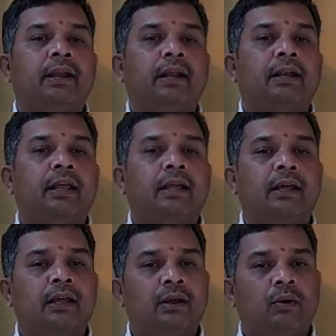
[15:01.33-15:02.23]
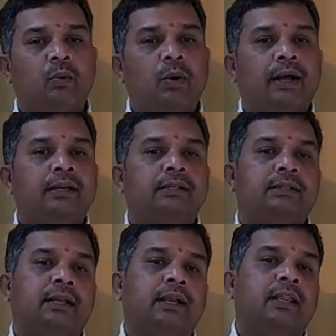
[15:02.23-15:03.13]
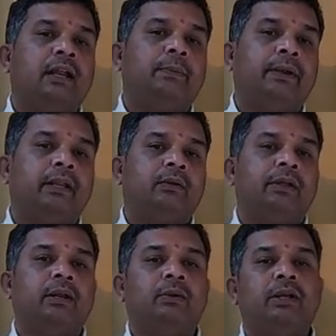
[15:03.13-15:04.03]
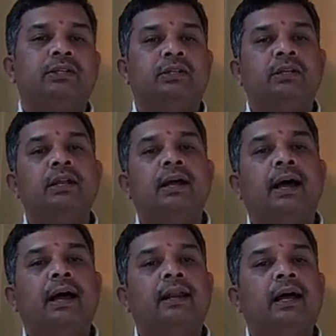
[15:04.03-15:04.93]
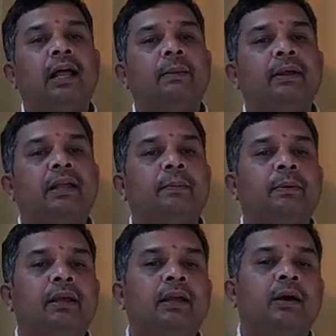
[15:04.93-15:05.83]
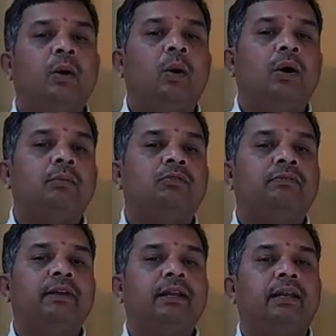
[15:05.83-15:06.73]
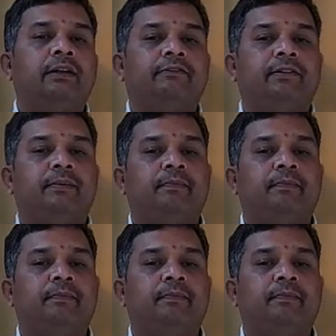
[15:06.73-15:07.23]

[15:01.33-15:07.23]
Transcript: writing ones in that particular location and I'll be keeping on moving left.